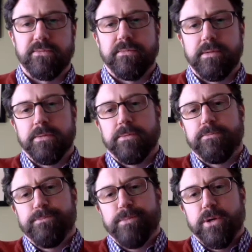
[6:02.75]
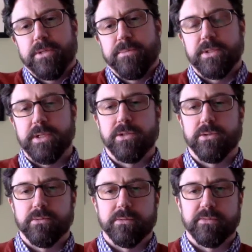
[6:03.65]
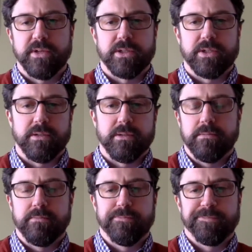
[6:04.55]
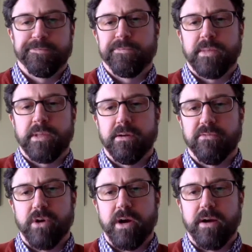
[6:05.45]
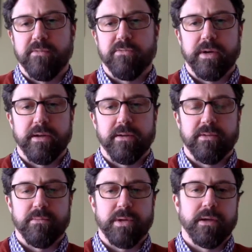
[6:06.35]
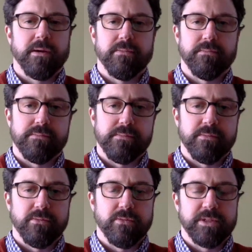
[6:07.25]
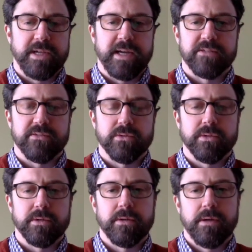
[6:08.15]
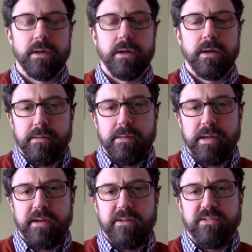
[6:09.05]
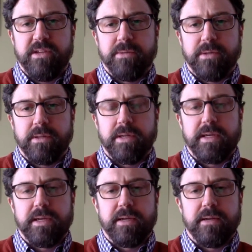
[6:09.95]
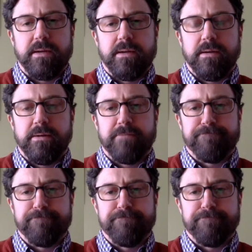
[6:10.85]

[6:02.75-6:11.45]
have the merge procedure will function in a variety of ways depending on what's asked for. That is typically it.